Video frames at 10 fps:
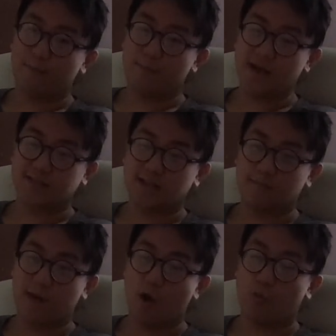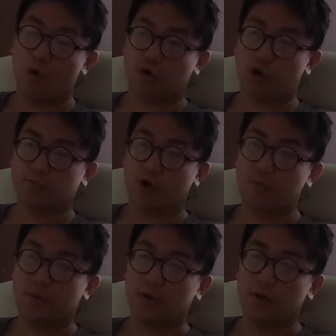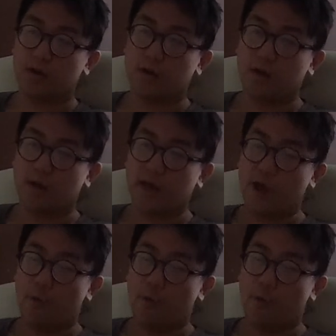masculine male wore a crop top, it